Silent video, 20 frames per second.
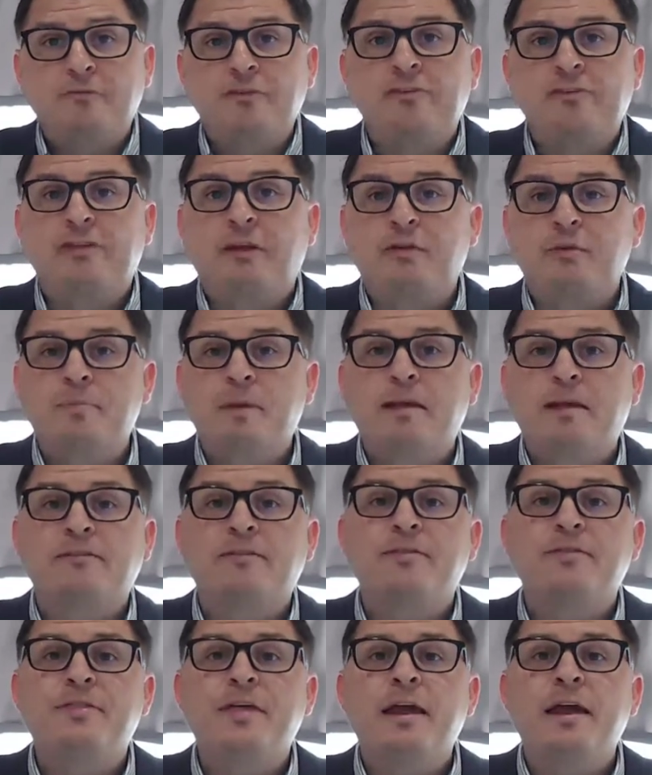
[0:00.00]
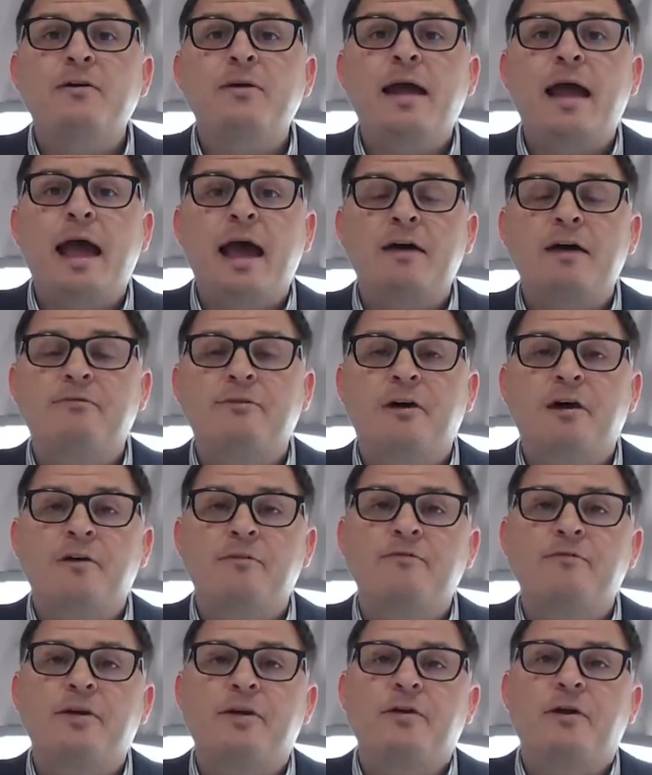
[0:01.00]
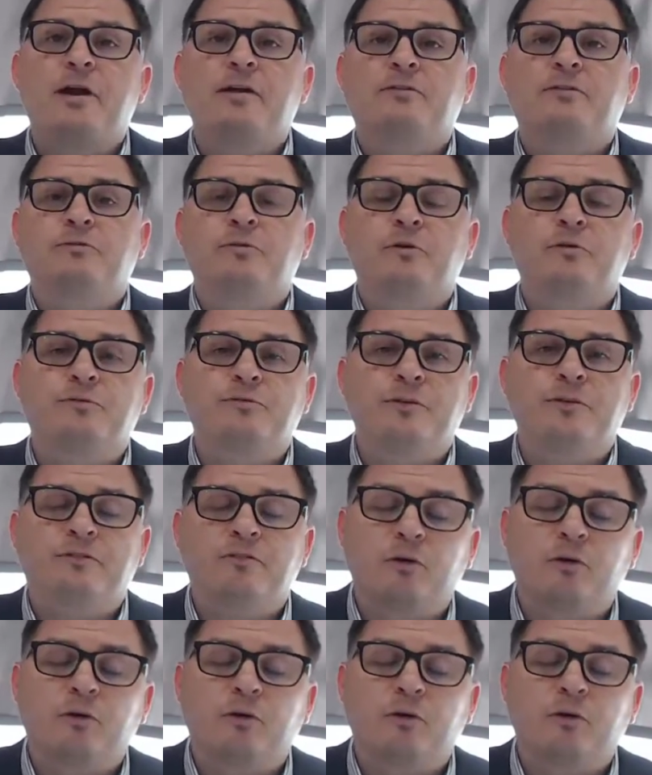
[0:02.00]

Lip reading: The seller pays their half of their escrow fees,